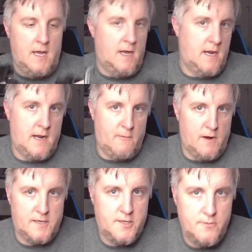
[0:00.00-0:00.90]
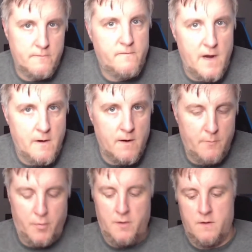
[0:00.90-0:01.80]
and I want to fire
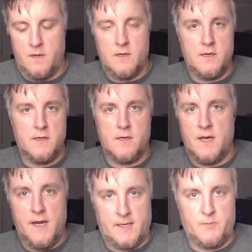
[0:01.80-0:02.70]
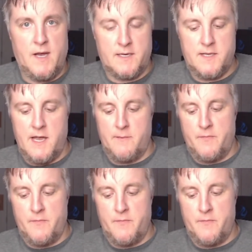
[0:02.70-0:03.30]
up an Xbox game,